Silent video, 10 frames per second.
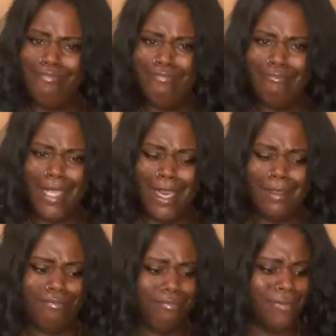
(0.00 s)
yeah,
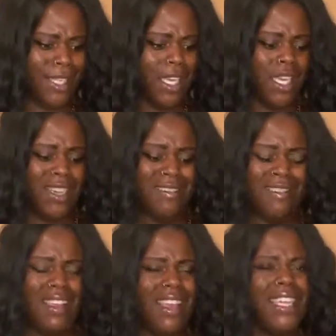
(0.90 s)

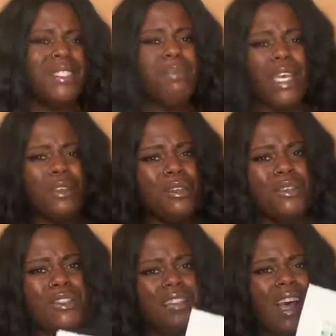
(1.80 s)
it's pills.